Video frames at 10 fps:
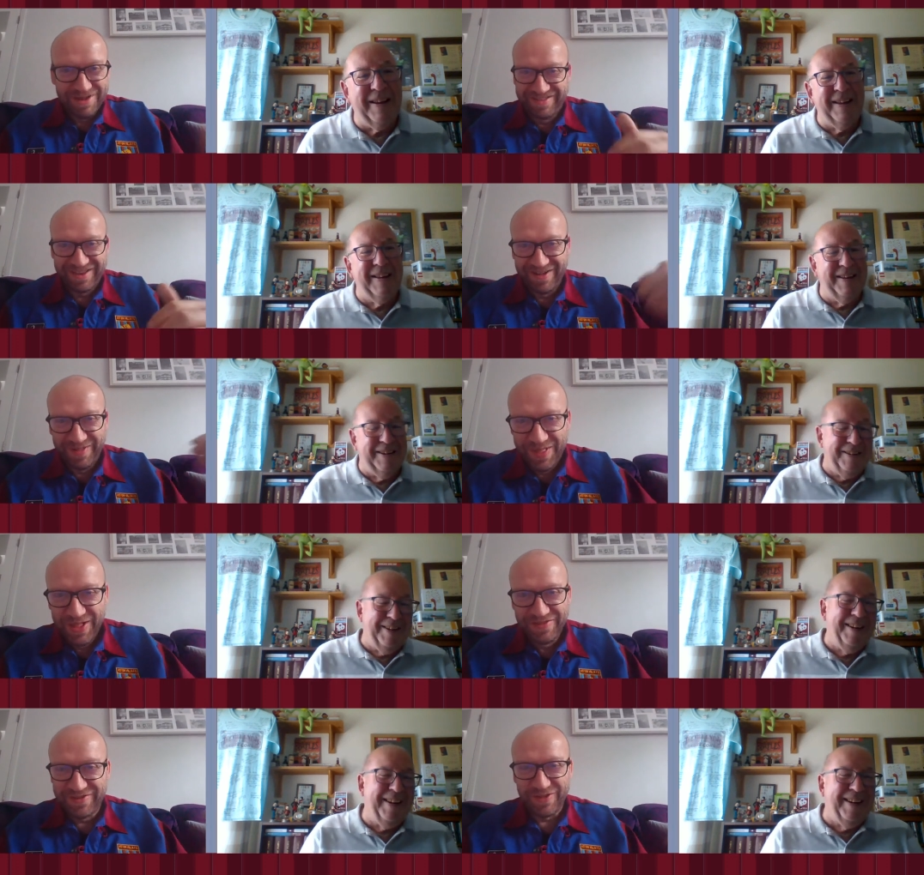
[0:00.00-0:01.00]
Speaker 1: until,
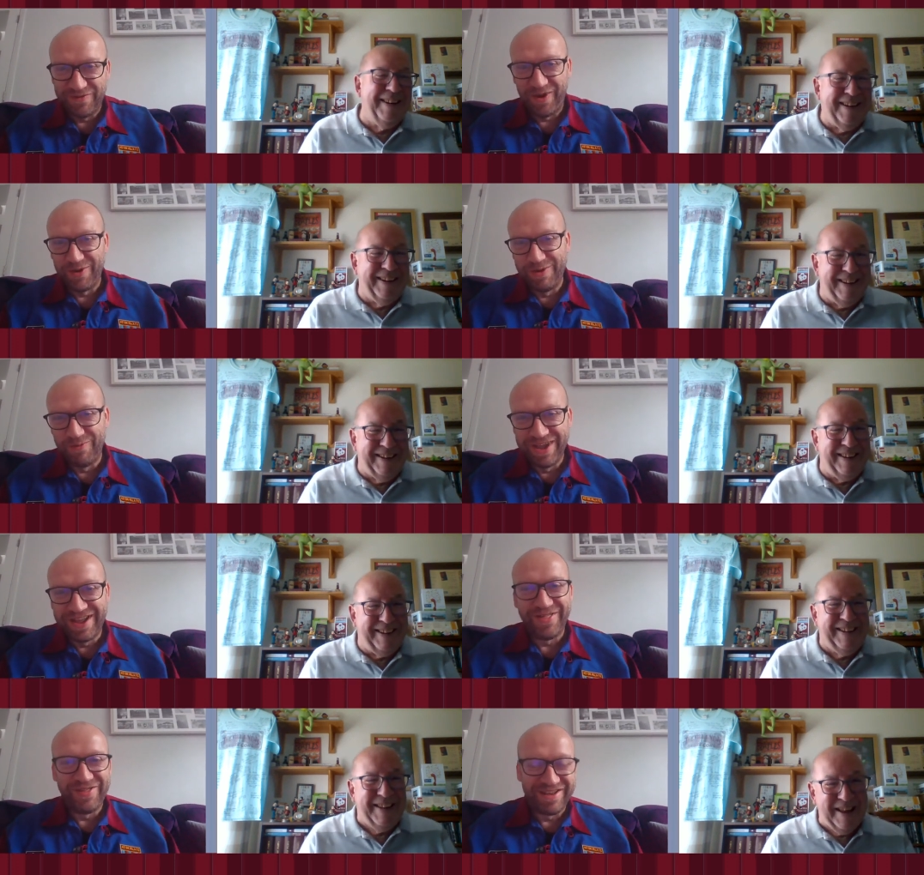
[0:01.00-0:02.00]
until the following
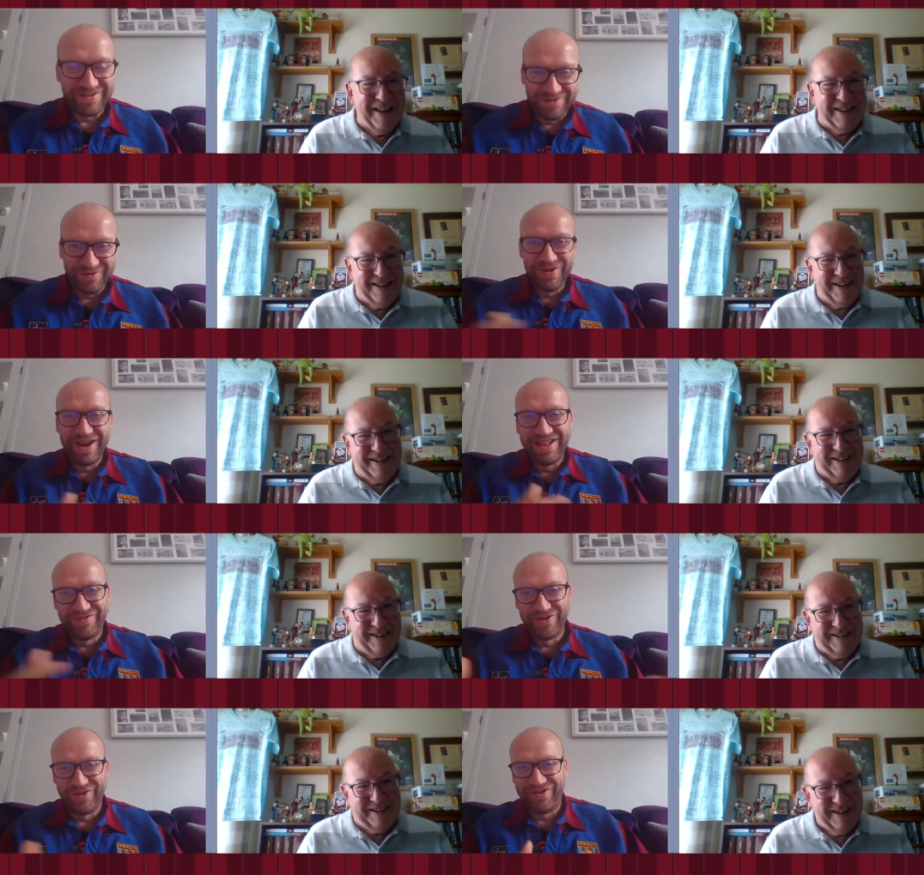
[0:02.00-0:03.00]
week, I think. So it was a real
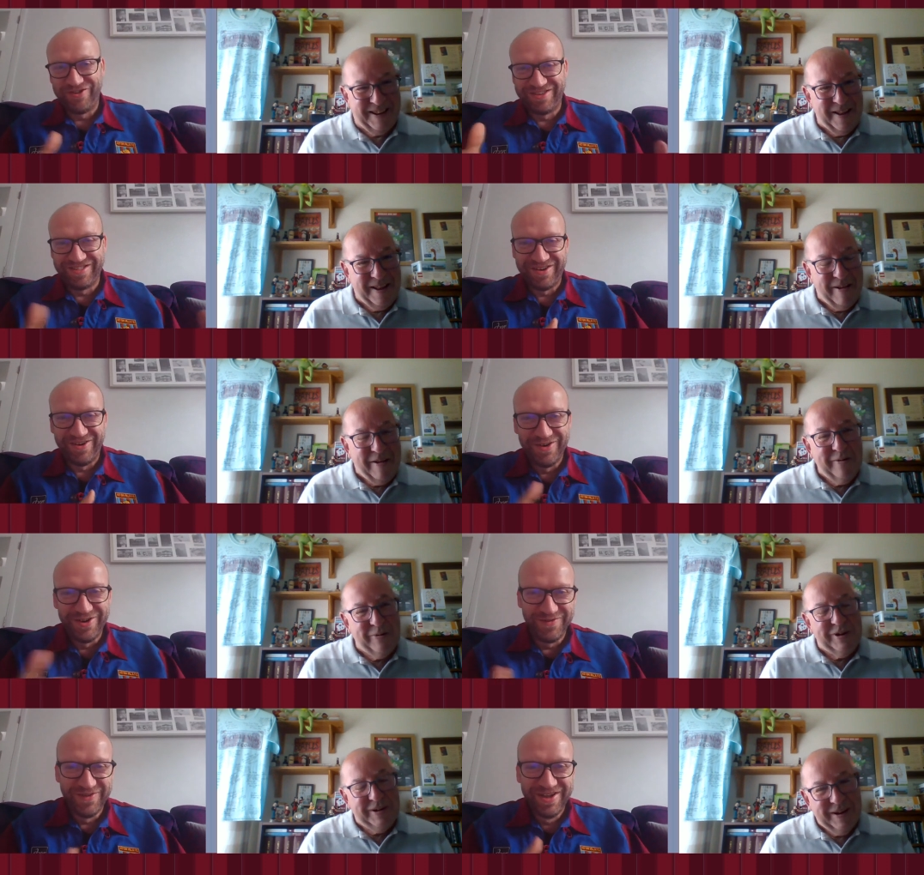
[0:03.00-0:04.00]
introduction to the
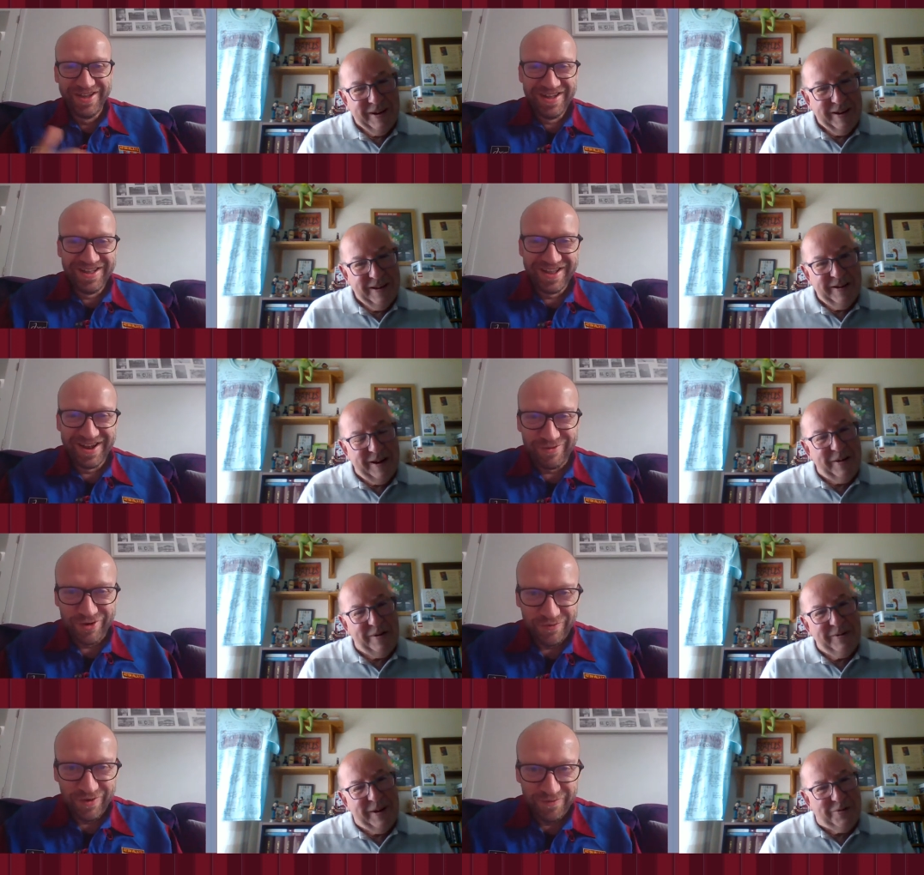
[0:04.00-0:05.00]
kind of you know,
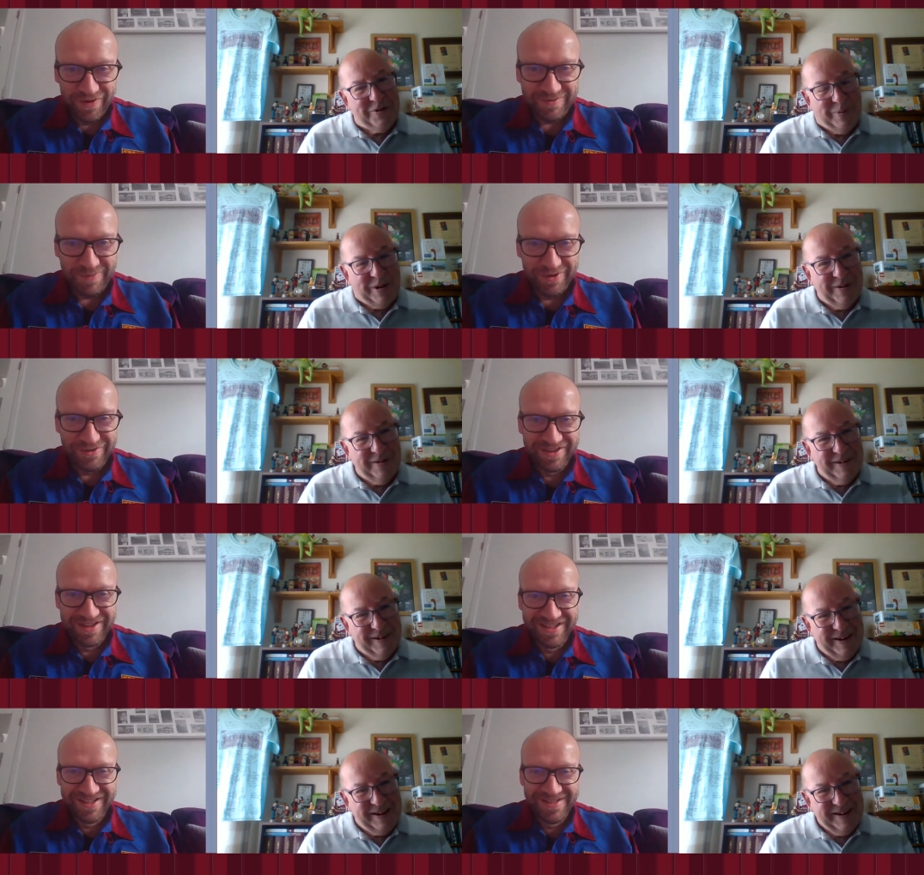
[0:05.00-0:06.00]
well, that, that, was
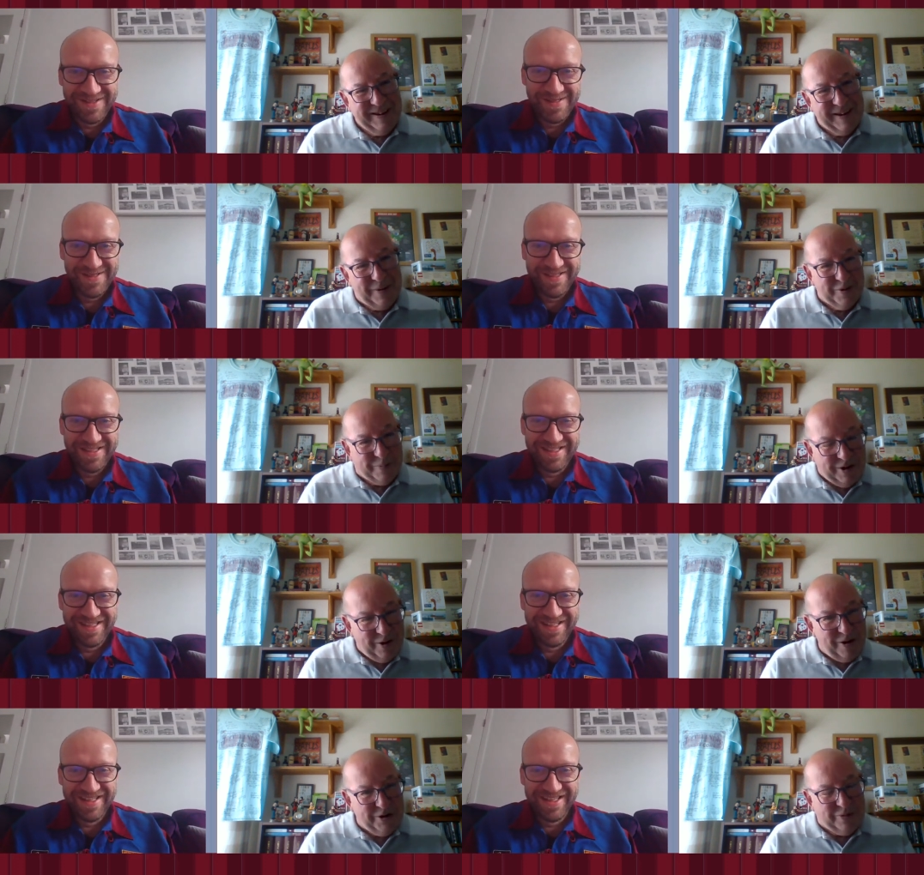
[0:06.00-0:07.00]
bit,
Speaker 2: yeah, that was a bit
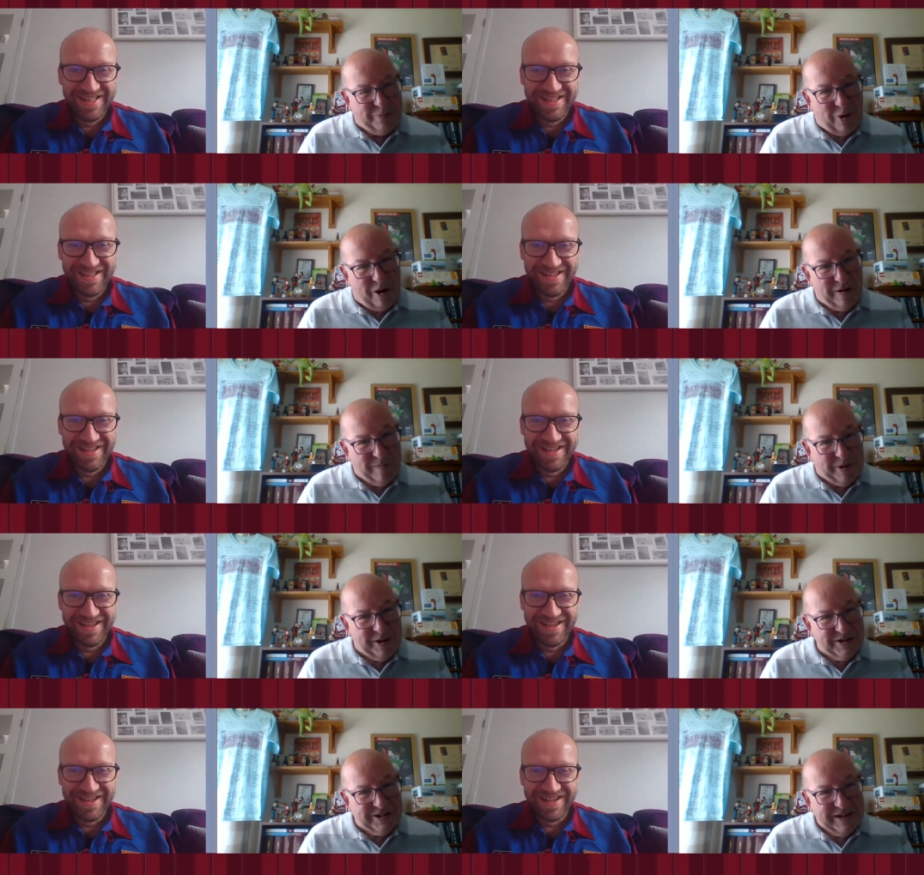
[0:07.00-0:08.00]
harsher, Brian,
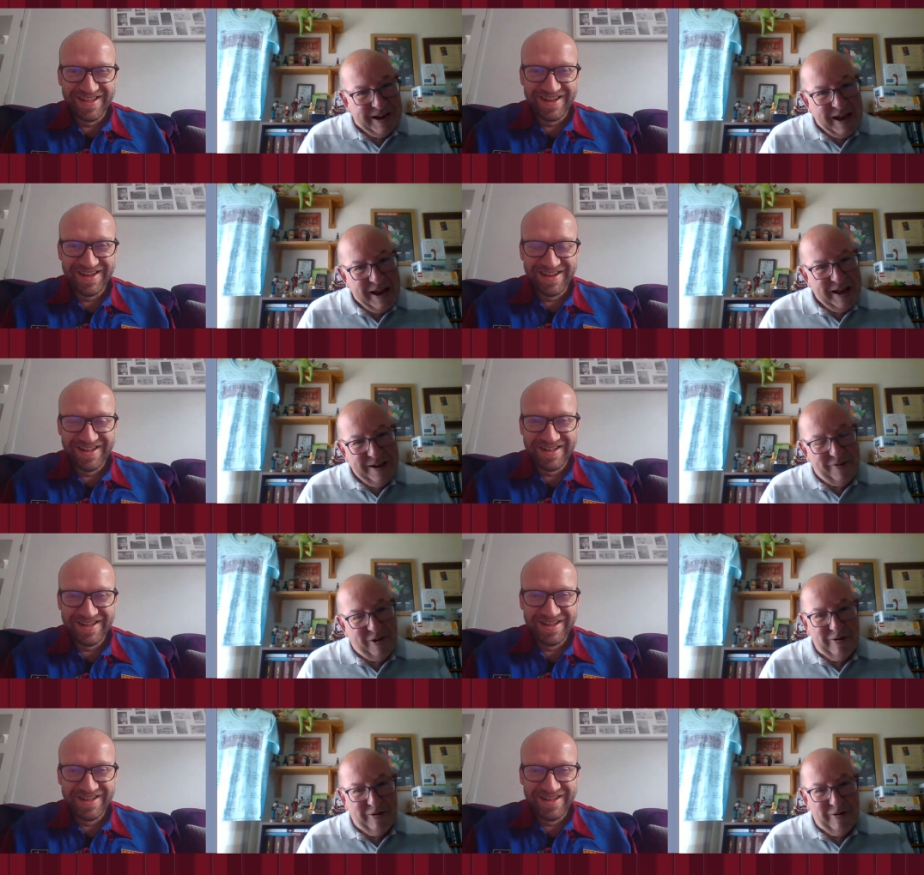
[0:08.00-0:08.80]
because if I